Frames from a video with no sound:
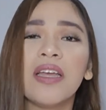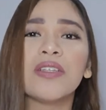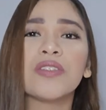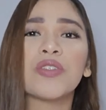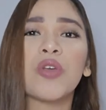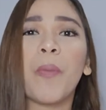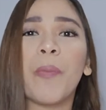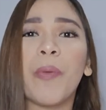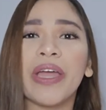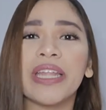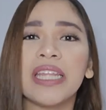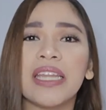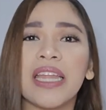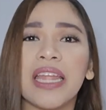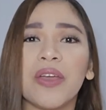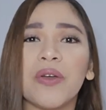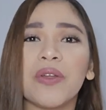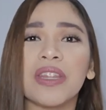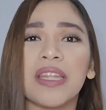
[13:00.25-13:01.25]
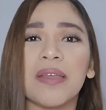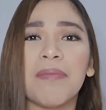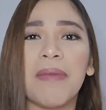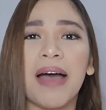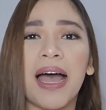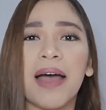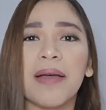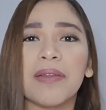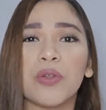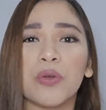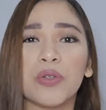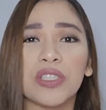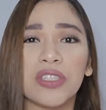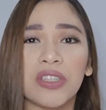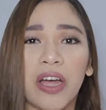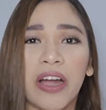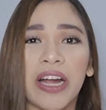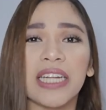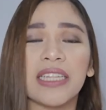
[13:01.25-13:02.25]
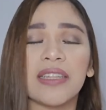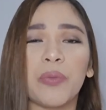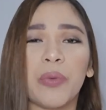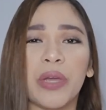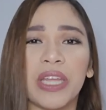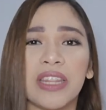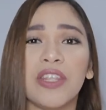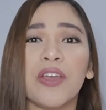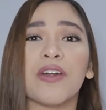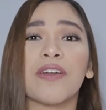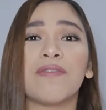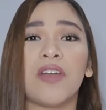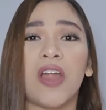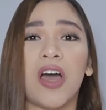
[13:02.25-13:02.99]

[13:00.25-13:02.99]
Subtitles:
So pwede na yun, 'di ba, to start with your